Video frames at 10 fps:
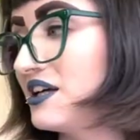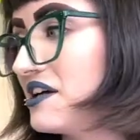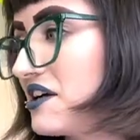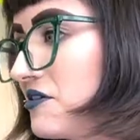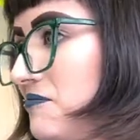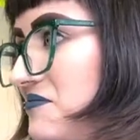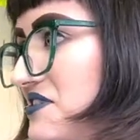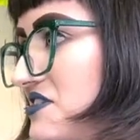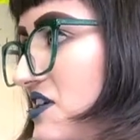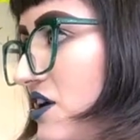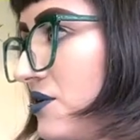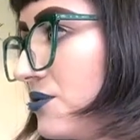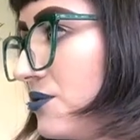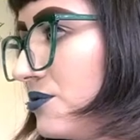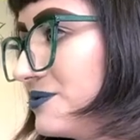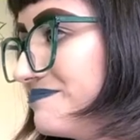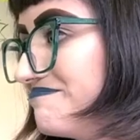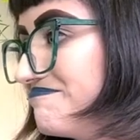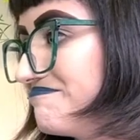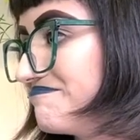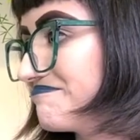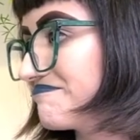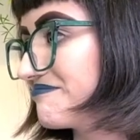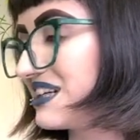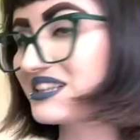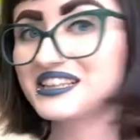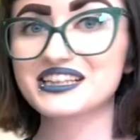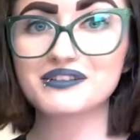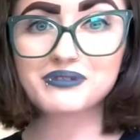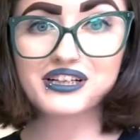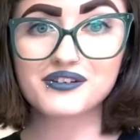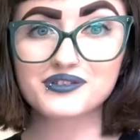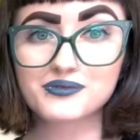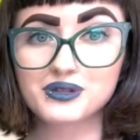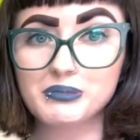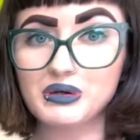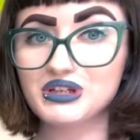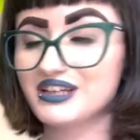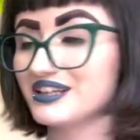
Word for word: Um, so I think I'm gonna have to repot it